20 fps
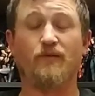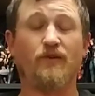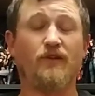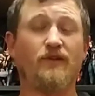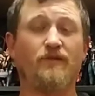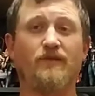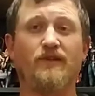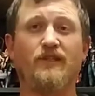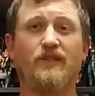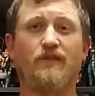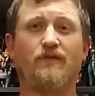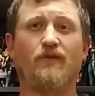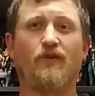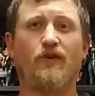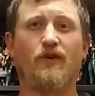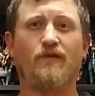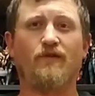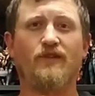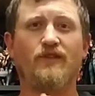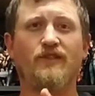really busy for
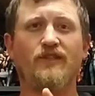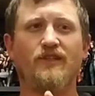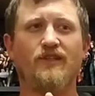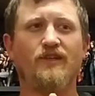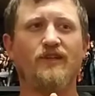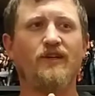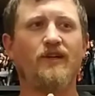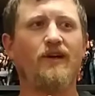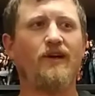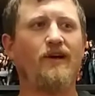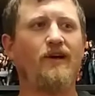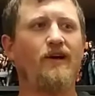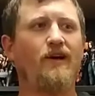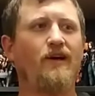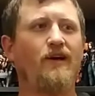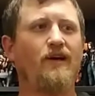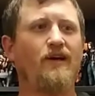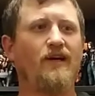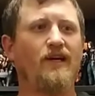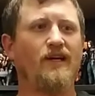all of us here
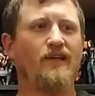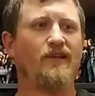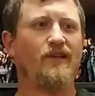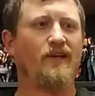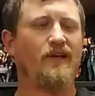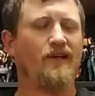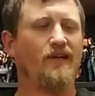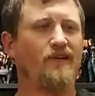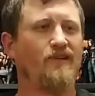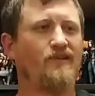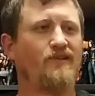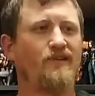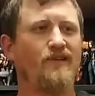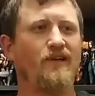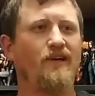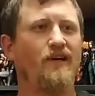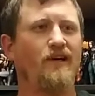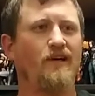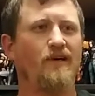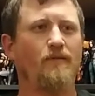at the house.
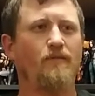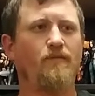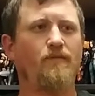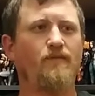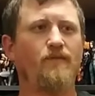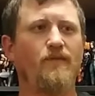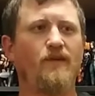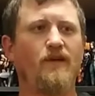Um,